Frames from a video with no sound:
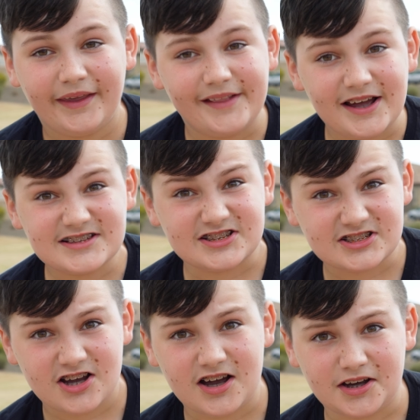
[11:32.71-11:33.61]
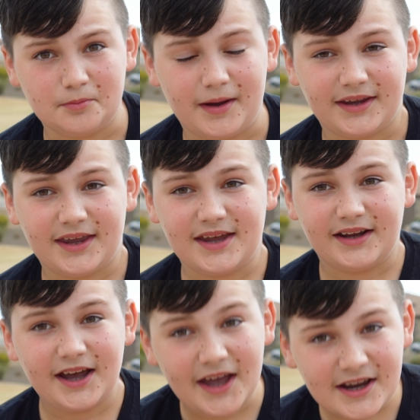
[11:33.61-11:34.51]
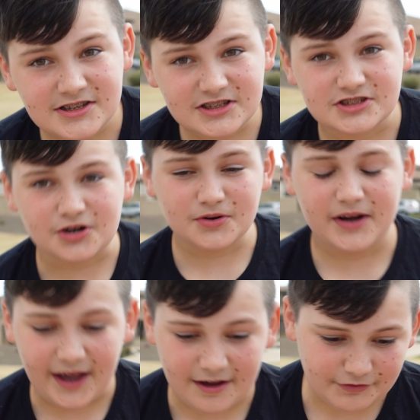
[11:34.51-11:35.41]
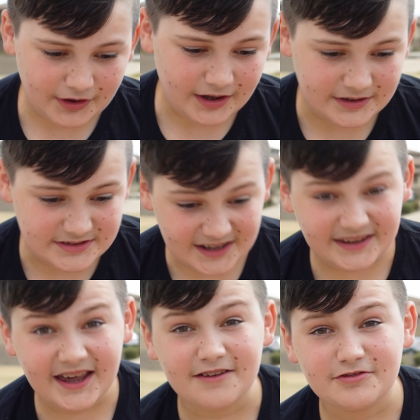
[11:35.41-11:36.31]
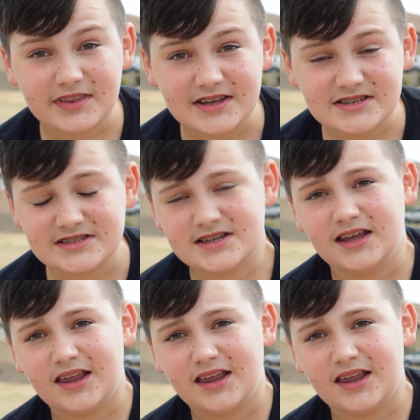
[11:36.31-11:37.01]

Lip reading: That's the shotgun mic. And I actually don't have a dead cat for this.